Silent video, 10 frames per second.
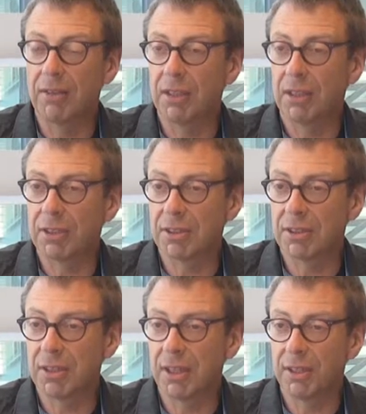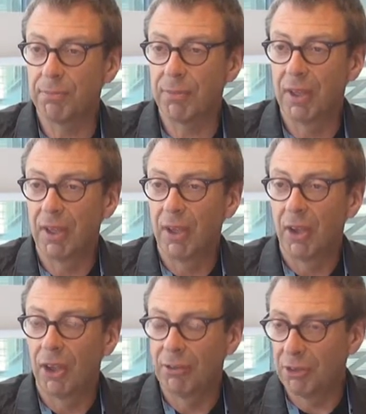I think it's a
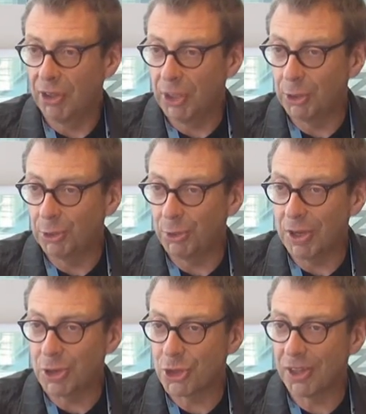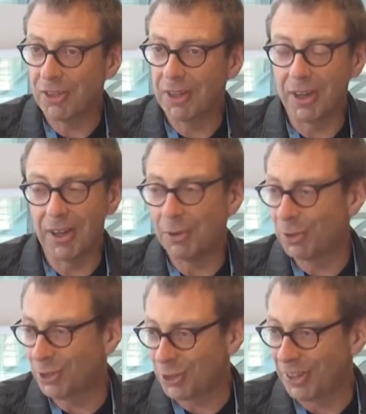very good question, and I
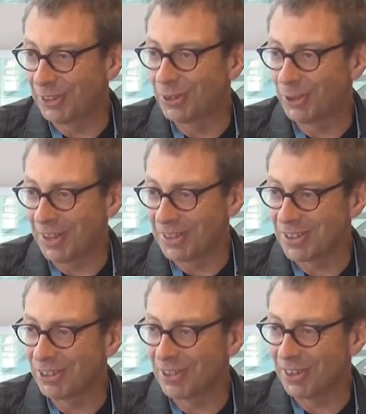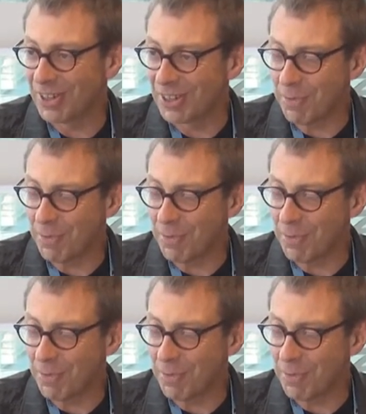will try to answer very